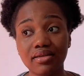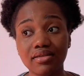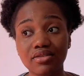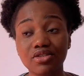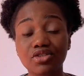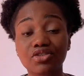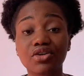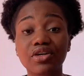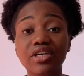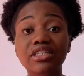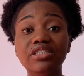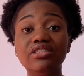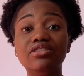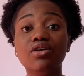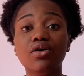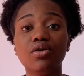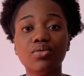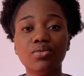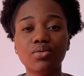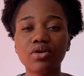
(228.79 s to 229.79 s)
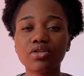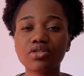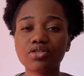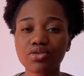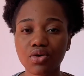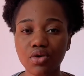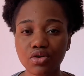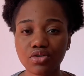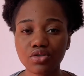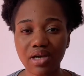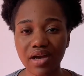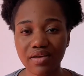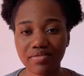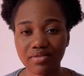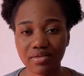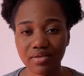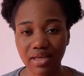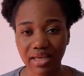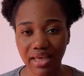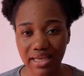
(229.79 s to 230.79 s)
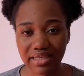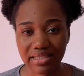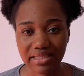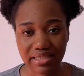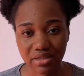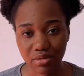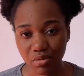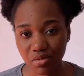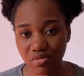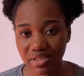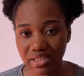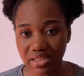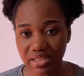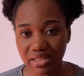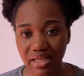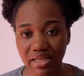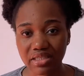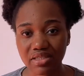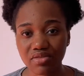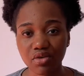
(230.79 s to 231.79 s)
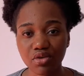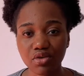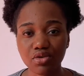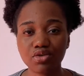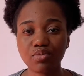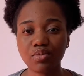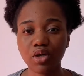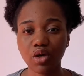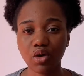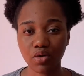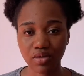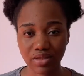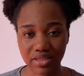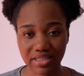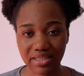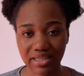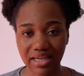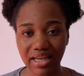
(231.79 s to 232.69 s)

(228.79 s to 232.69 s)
grade or what score you have to get in some of these tests for you to be considered,